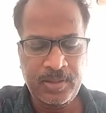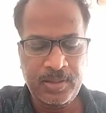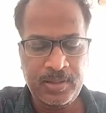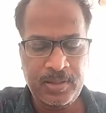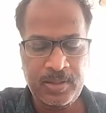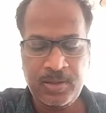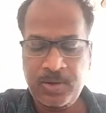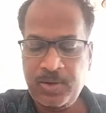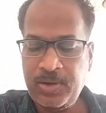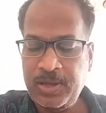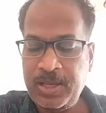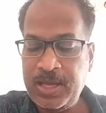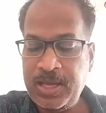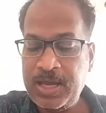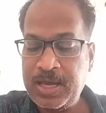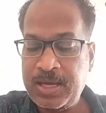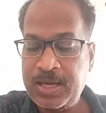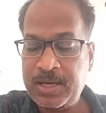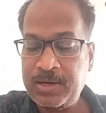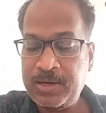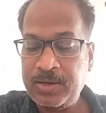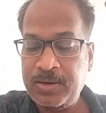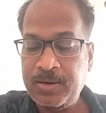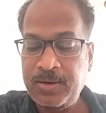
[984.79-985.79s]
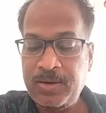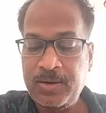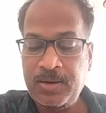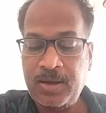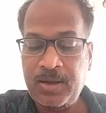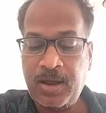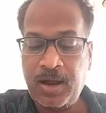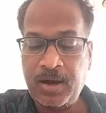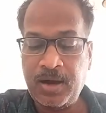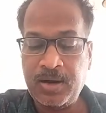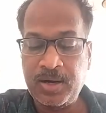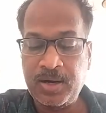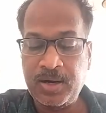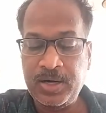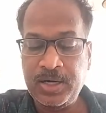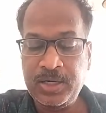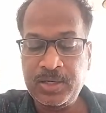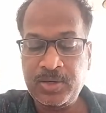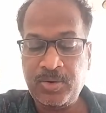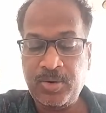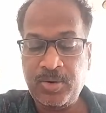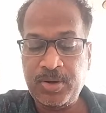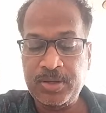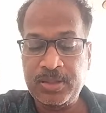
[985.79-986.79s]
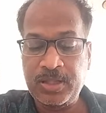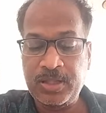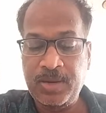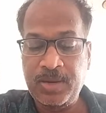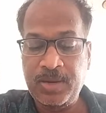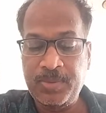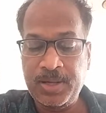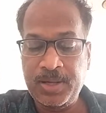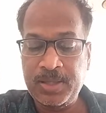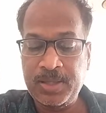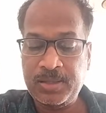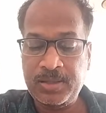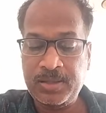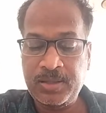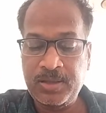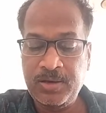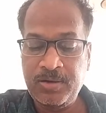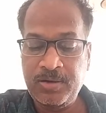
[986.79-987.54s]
So here, according to our syllabus,